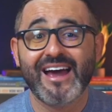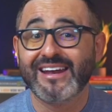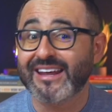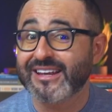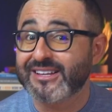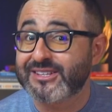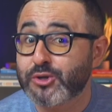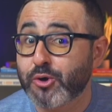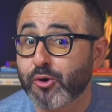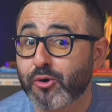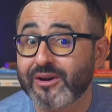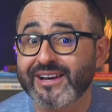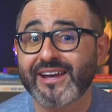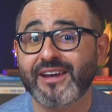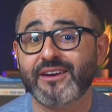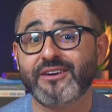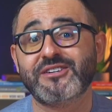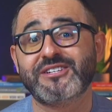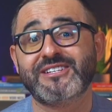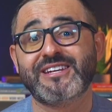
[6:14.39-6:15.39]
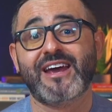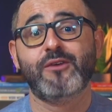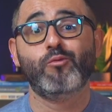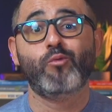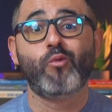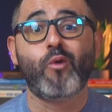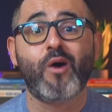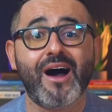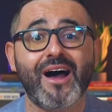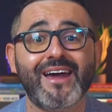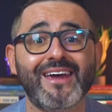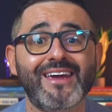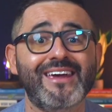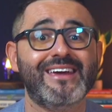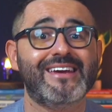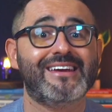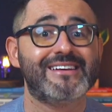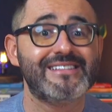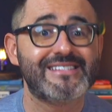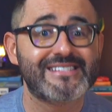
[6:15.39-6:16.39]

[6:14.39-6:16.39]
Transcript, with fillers: and I totally understand why it can